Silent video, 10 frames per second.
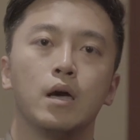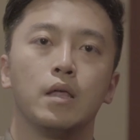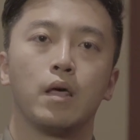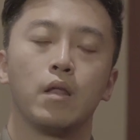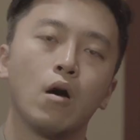
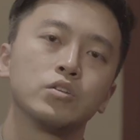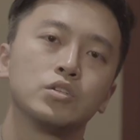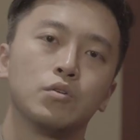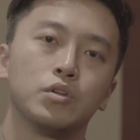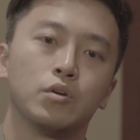And, and
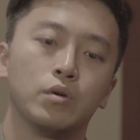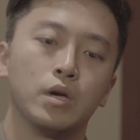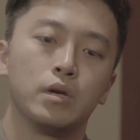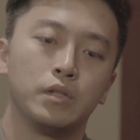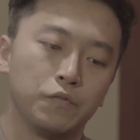also, you know,
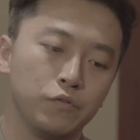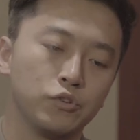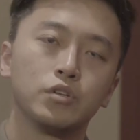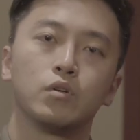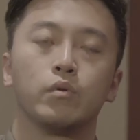uh, in the
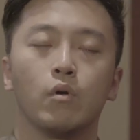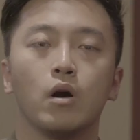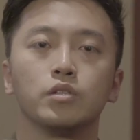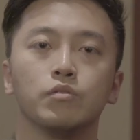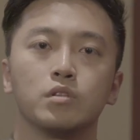future, we will
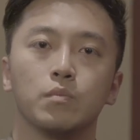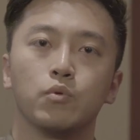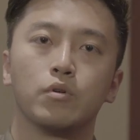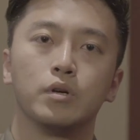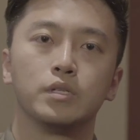also
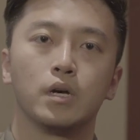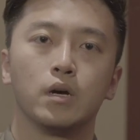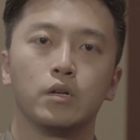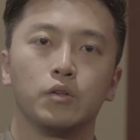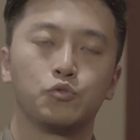support
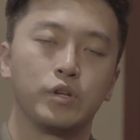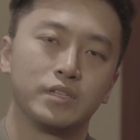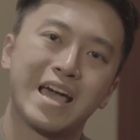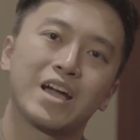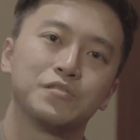uh, you know,
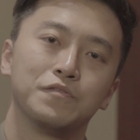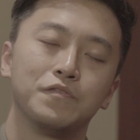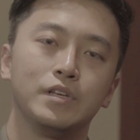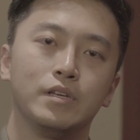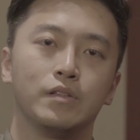transaction
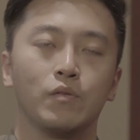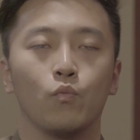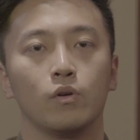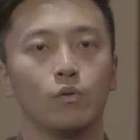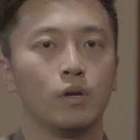fee, and